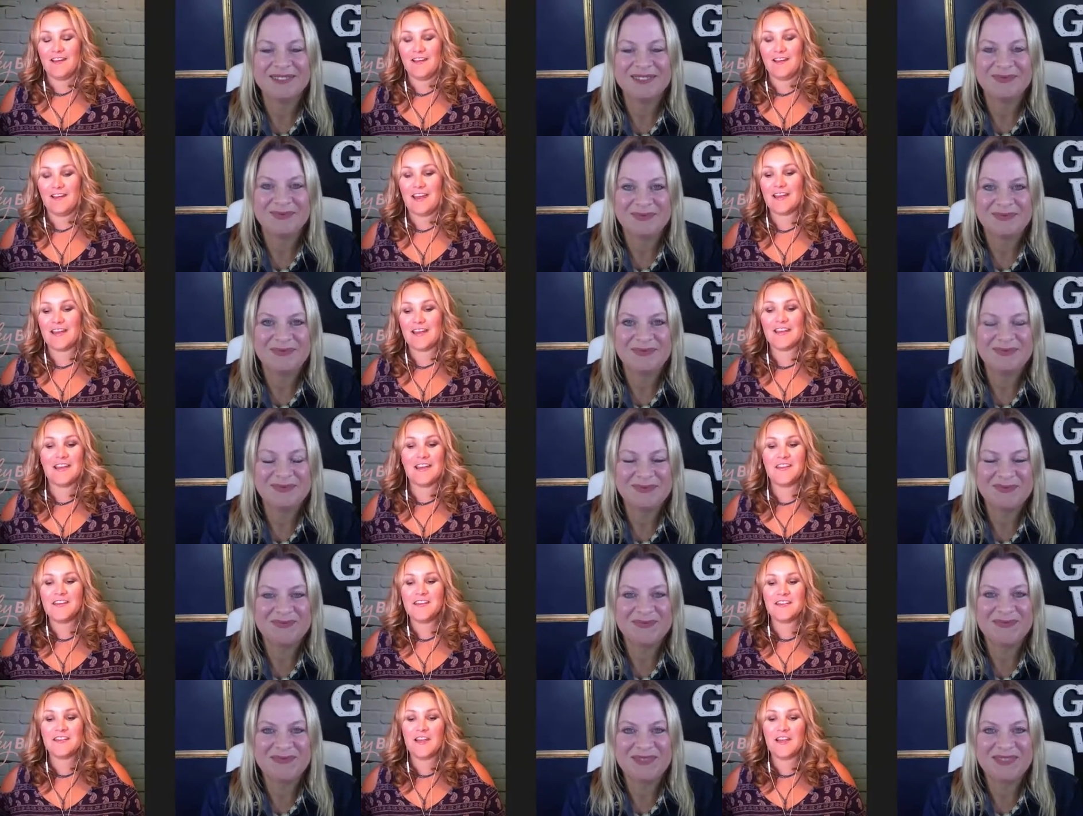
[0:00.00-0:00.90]

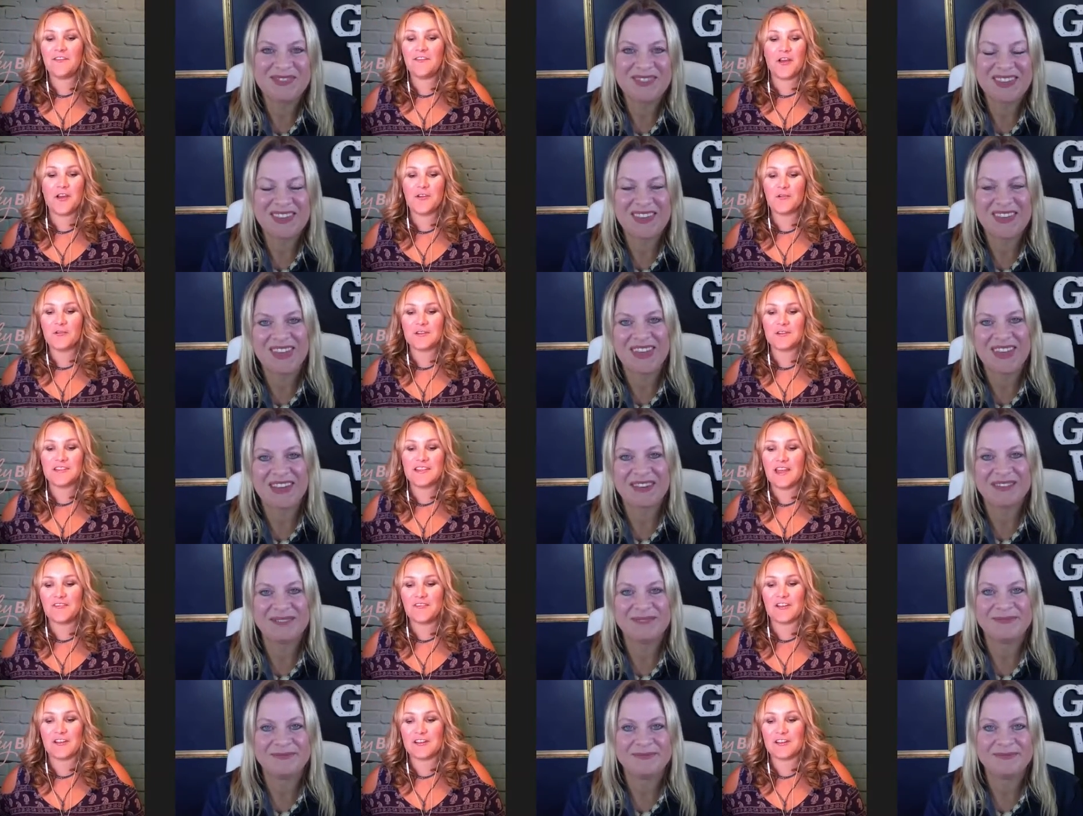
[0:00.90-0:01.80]
Speaker 1: and, stuff that I was
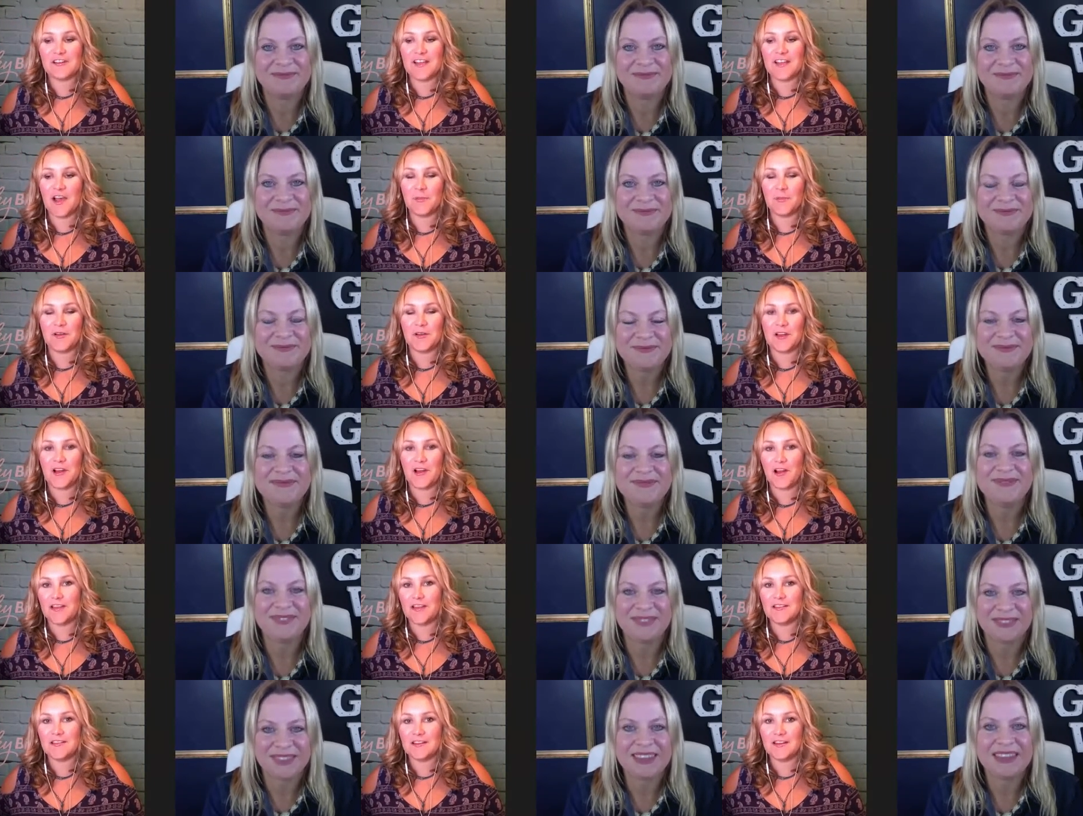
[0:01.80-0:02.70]
never going to sell, but I
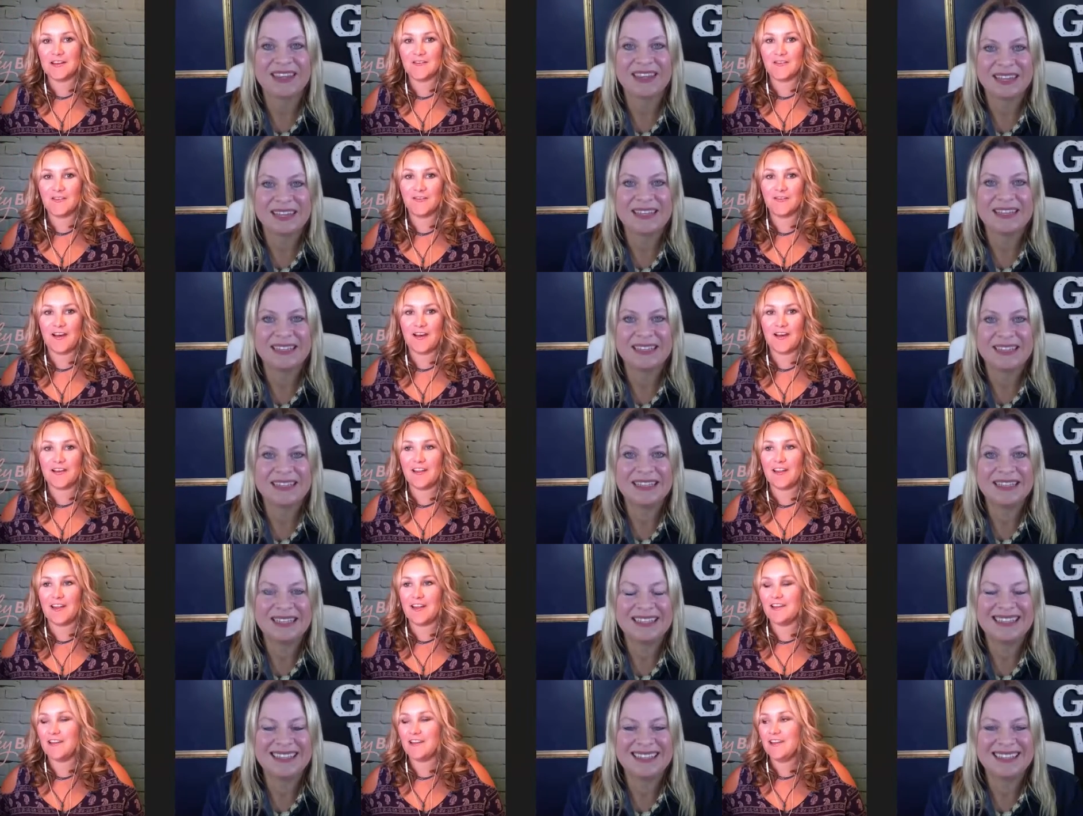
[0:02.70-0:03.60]
kind of did it for fun.
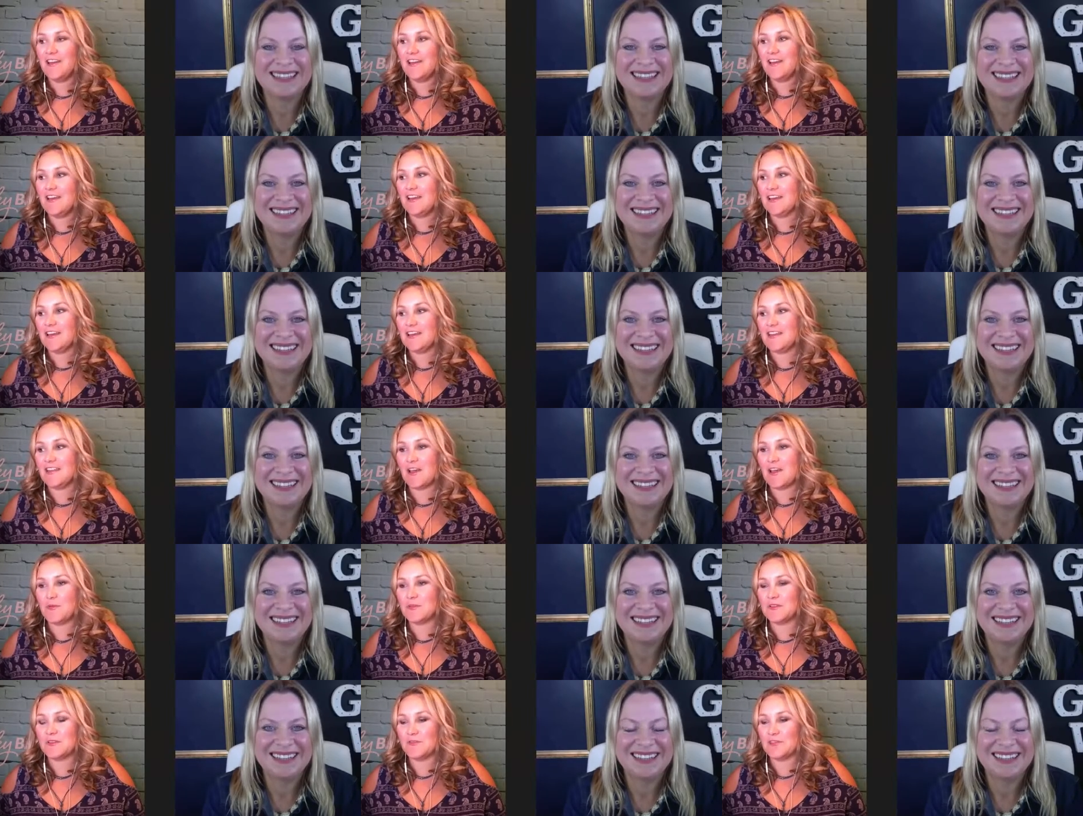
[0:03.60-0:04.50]
And that
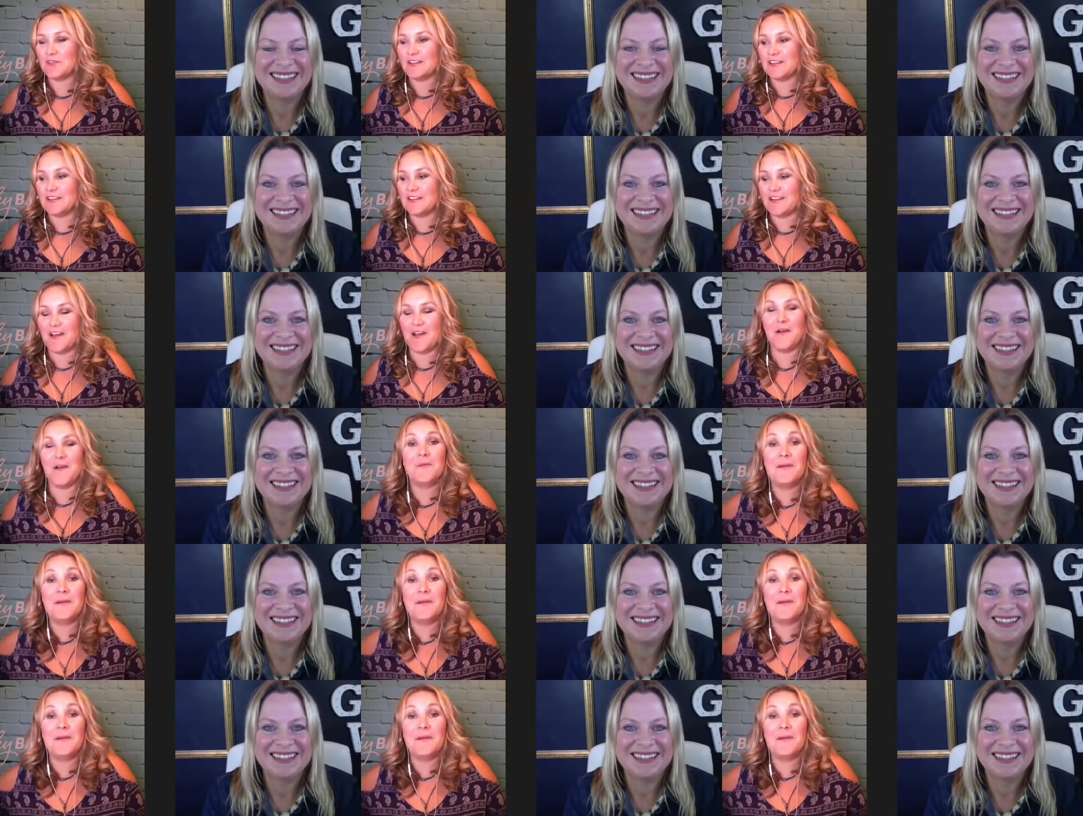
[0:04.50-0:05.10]
was really dumb.